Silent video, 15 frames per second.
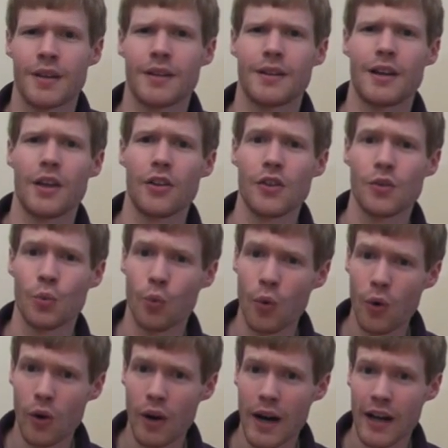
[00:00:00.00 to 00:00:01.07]
Now, this
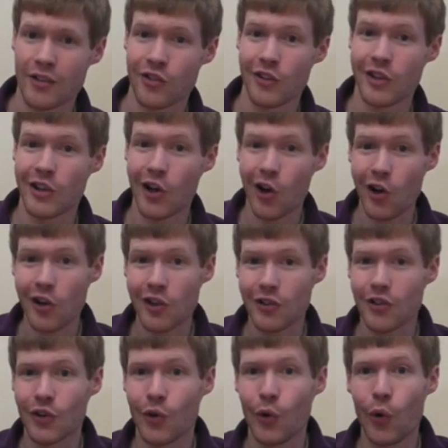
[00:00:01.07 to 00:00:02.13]
war actually
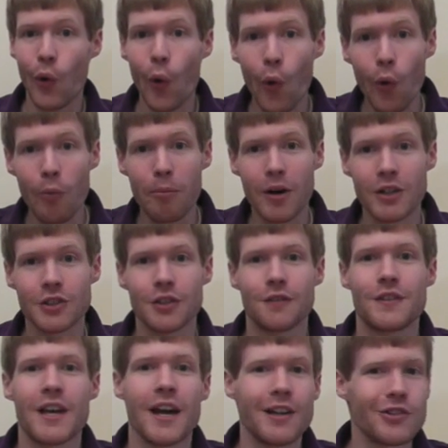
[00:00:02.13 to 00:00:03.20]
caused a whole bunch of
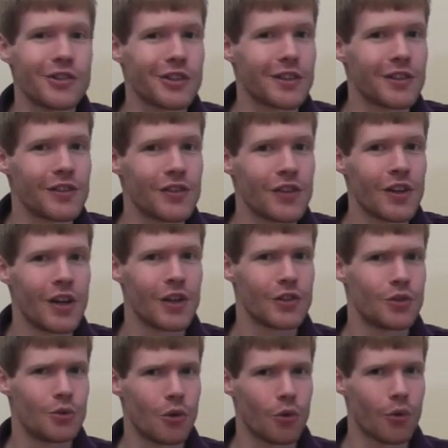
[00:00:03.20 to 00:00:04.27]
tensions
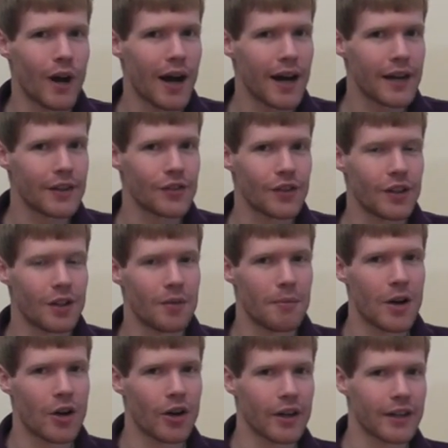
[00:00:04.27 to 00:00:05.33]
to arise in
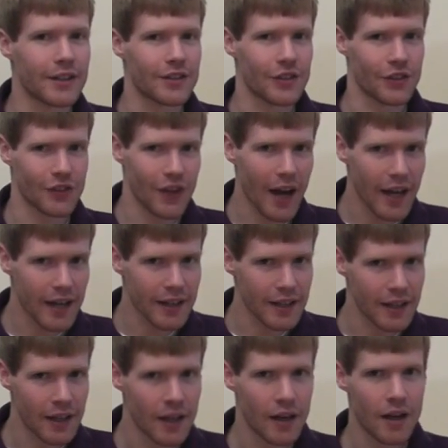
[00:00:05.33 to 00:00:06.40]
American
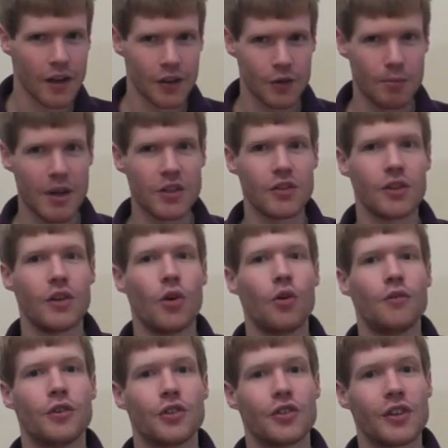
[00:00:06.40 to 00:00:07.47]
society, especially
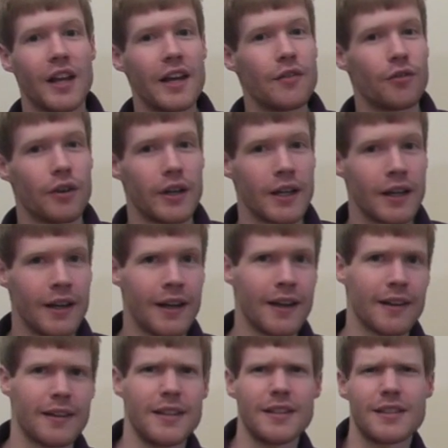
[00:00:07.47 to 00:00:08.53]
over slavery.
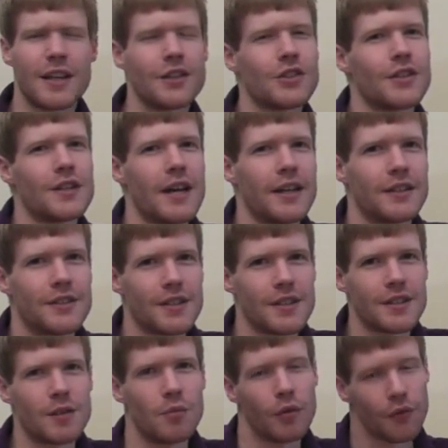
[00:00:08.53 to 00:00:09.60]
These tensions had
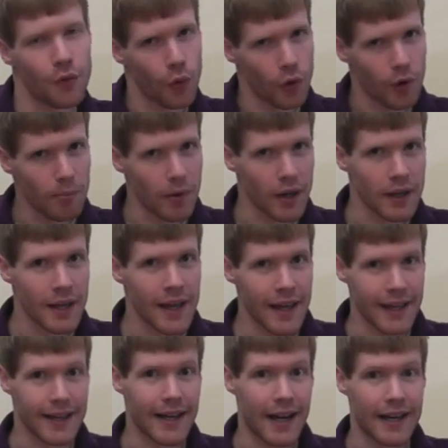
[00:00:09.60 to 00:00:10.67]
existed before, but
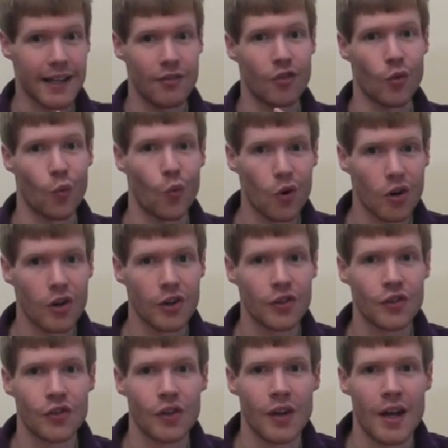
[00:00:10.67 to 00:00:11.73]
it got even
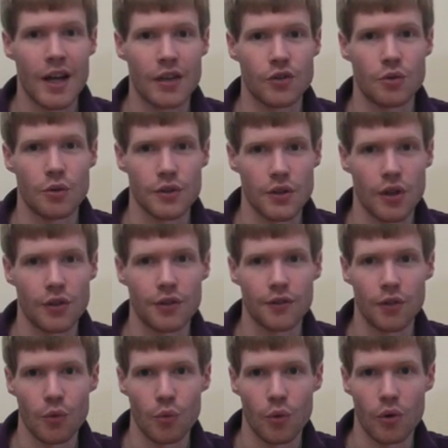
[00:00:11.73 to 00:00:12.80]
worse as a result of
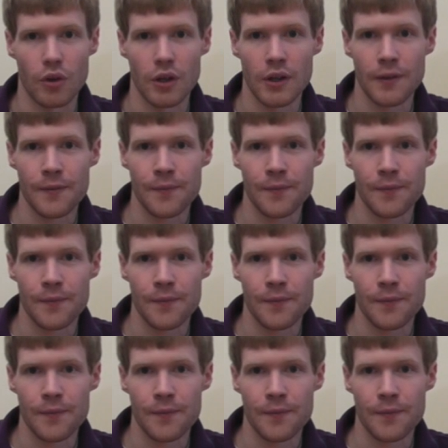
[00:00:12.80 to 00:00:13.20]
the war.